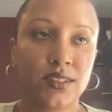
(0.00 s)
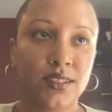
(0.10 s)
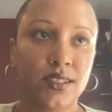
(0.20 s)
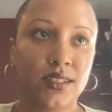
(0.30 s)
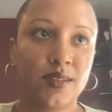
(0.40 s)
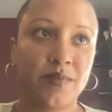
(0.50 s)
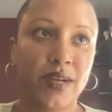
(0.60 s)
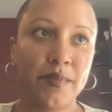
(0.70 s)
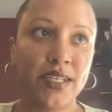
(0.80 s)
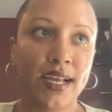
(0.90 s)
I
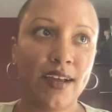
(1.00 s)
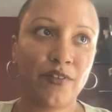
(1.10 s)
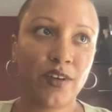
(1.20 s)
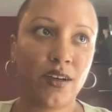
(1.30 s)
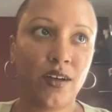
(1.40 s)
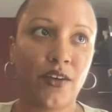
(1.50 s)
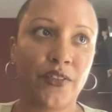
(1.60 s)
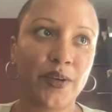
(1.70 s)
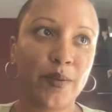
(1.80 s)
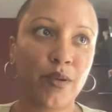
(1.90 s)
mean, I have
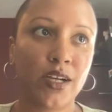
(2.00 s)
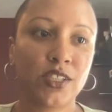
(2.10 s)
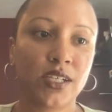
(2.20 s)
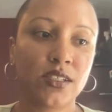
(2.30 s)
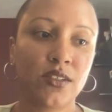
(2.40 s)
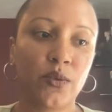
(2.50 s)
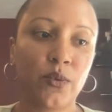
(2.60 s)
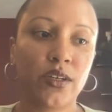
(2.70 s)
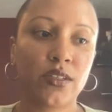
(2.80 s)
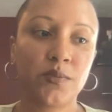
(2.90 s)
other projects in the
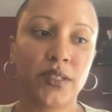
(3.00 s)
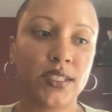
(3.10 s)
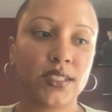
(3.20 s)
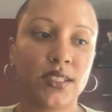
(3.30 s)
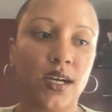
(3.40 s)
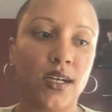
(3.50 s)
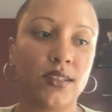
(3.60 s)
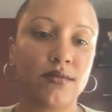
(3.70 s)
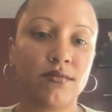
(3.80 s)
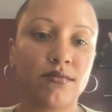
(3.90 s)
works, but it's not
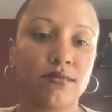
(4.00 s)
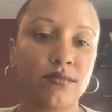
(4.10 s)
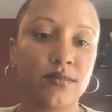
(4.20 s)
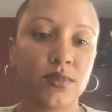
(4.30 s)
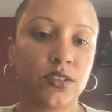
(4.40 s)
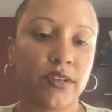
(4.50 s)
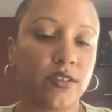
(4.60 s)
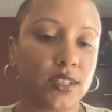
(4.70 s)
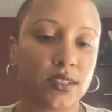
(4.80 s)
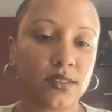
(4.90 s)

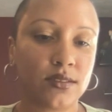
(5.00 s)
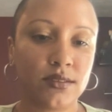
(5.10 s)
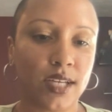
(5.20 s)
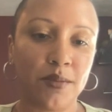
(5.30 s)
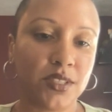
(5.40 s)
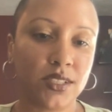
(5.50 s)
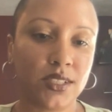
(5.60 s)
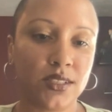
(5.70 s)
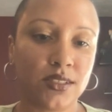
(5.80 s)
surrounding Lyme disease.